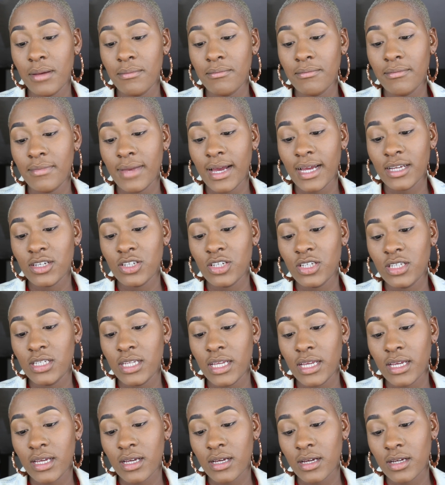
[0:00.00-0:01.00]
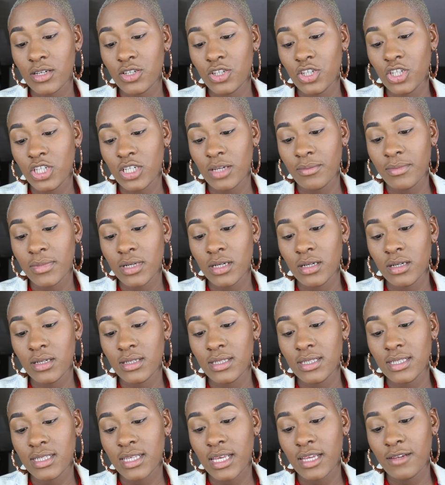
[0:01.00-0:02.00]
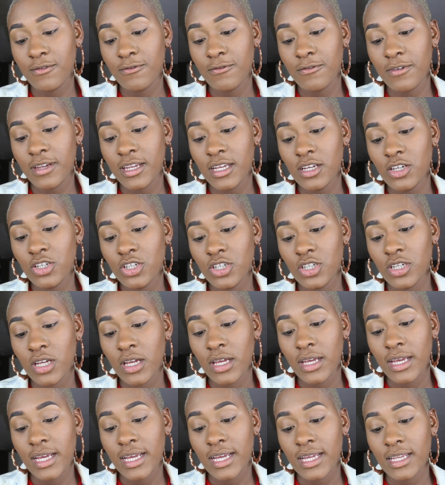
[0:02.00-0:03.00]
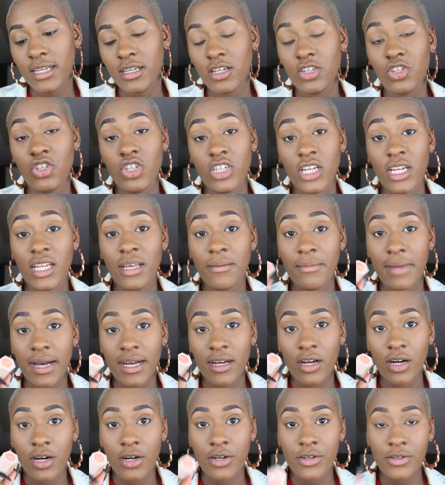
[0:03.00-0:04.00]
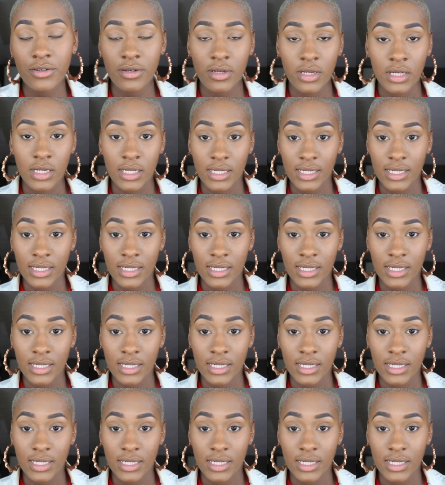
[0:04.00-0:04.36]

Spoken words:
Matchstick Shimmer Skin Finish in Chili Mango.